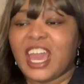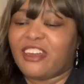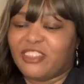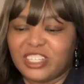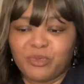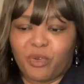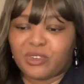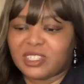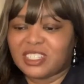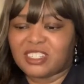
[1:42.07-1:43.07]
this
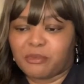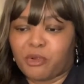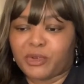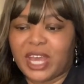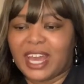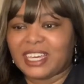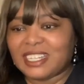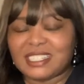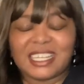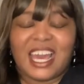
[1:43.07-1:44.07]
person's the
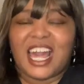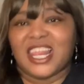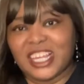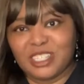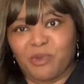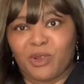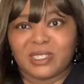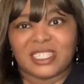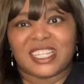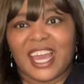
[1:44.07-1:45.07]
protagonist, this
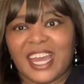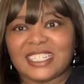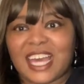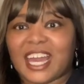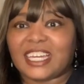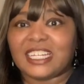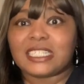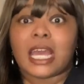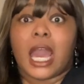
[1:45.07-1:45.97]
person's the antagonist,